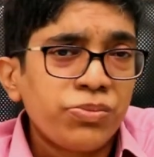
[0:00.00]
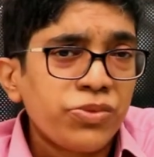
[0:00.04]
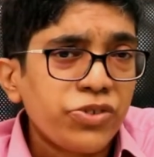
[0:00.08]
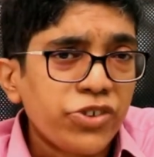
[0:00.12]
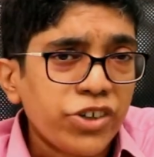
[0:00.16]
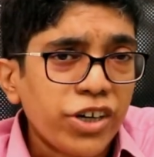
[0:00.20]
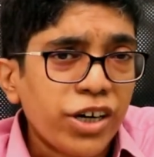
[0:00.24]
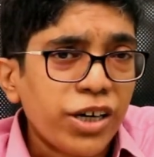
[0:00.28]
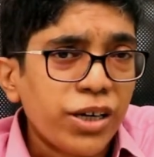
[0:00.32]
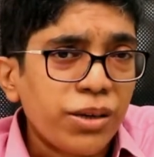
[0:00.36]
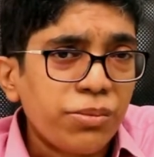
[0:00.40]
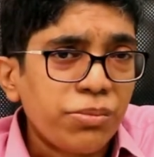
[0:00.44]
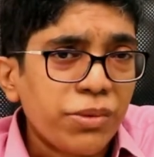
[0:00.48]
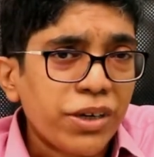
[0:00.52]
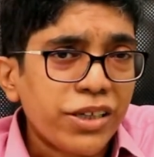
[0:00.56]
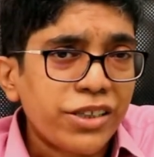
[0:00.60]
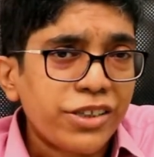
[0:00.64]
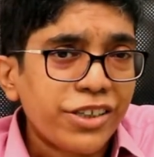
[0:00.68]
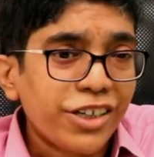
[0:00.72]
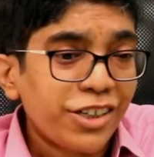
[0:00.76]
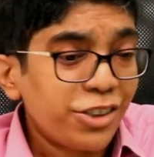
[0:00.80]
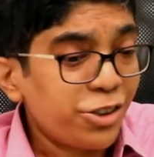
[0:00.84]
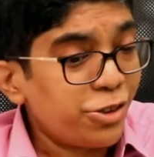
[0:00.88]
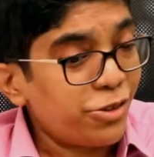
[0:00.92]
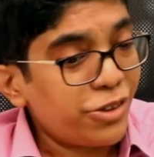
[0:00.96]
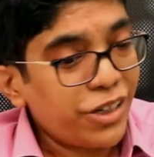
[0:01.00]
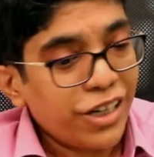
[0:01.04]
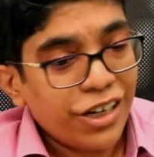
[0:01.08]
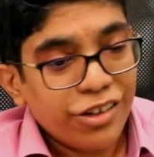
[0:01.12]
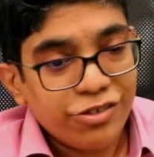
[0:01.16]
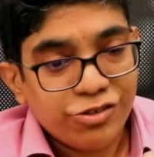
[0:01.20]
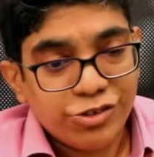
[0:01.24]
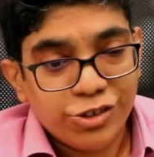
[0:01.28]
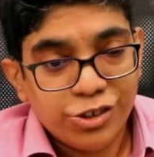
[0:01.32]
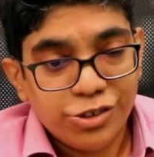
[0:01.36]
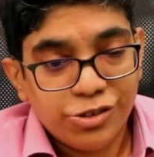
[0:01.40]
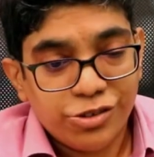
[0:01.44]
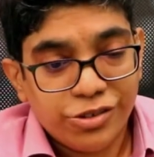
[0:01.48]
time, and then you'll
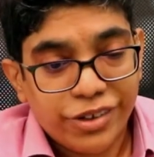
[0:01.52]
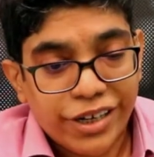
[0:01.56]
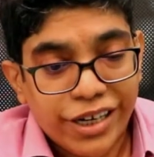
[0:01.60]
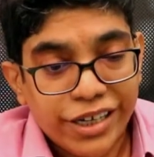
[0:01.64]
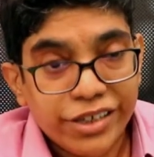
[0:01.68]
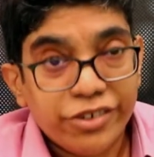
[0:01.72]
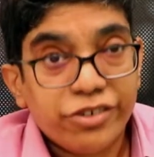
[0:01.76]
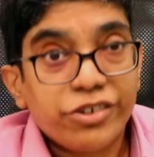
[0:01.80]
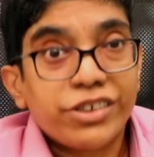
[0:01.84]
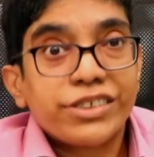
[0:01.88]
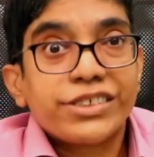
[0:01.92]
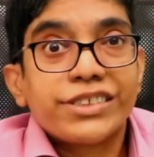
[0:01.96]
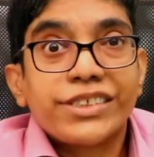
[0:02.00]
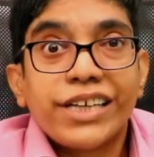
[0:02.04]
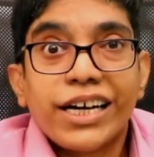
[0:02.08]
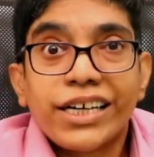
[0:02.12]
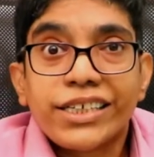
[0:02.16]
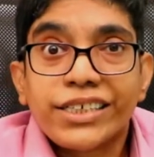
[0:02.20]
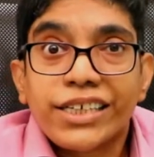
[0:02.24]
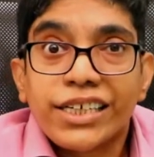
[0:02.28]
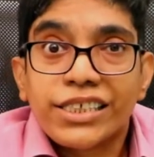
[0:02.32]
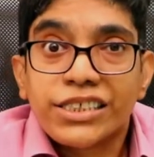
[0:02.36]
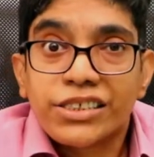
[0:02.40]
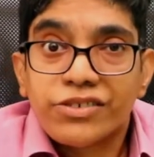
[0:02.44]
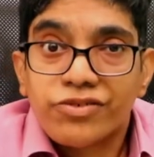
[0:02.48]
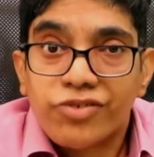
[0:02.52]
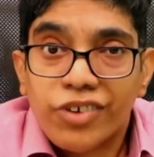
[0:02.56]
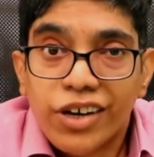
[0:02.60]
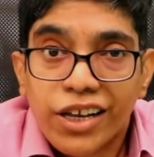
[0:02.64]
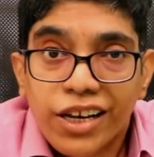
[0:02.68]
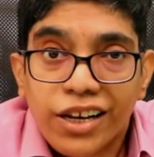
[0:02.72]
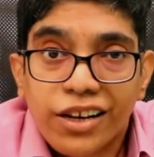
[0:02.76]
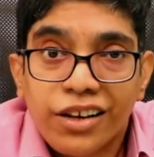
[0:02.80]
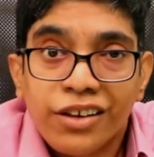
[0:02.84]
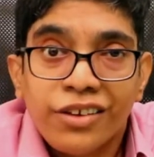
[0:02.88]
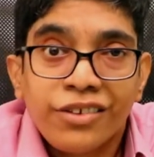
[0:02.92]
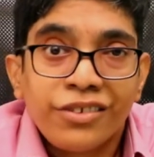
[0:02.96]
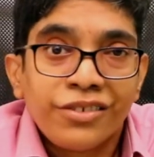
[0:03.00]
have to address that as
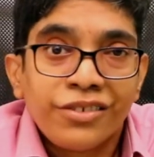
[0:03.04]
well.